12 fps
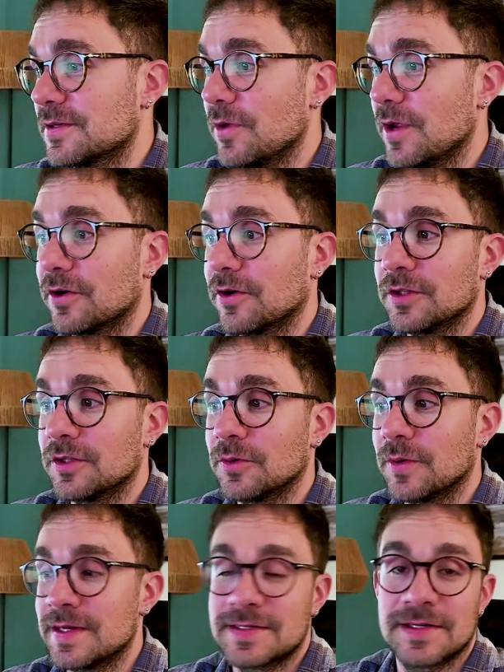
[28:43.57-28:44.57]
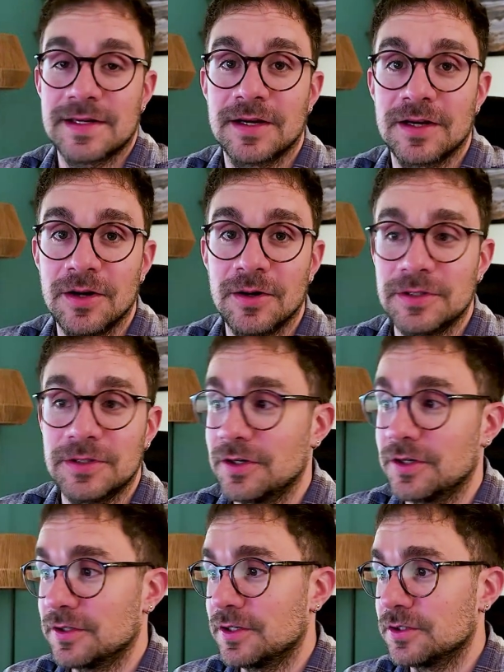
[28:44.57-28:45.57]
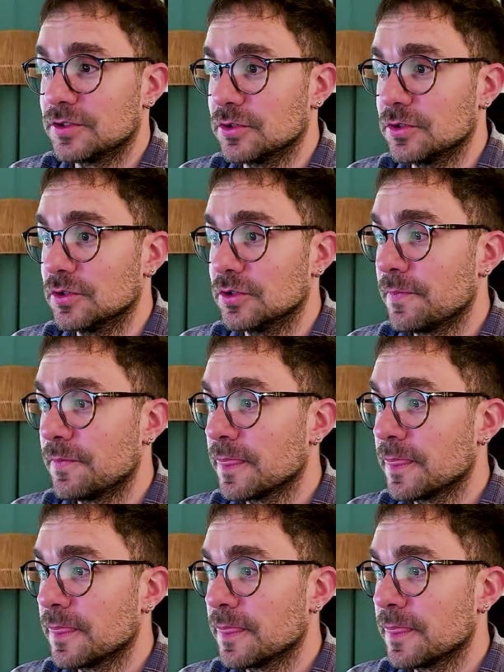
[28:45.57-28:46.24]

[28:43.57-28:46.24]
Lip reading: We are going to ask Claude in order to